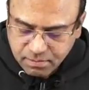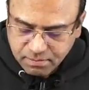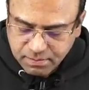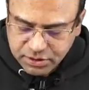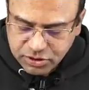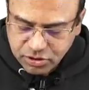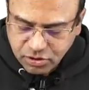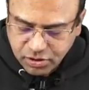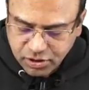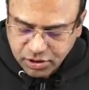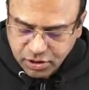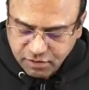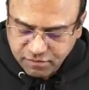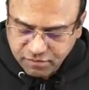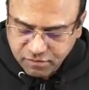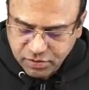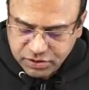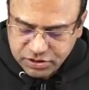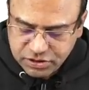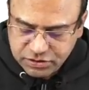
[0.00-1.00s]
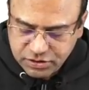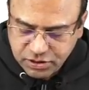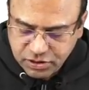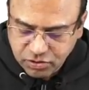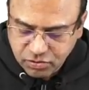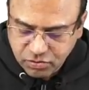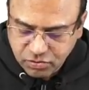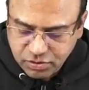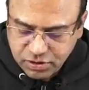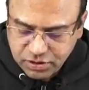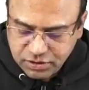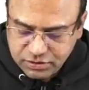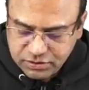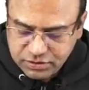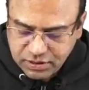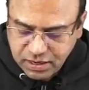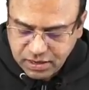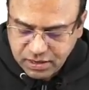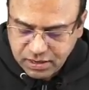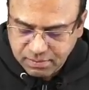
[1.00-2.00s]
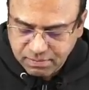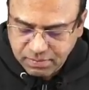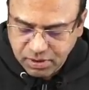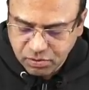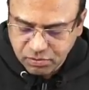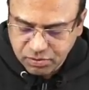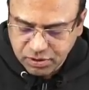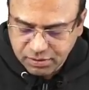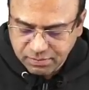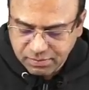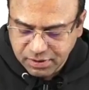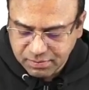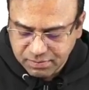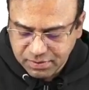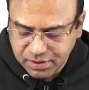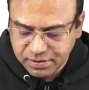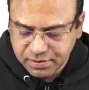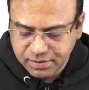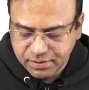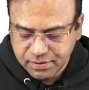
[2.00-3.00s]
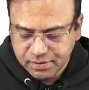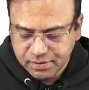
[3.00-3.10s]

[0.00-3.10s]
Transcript: Majority of questions that you notice are about the murmur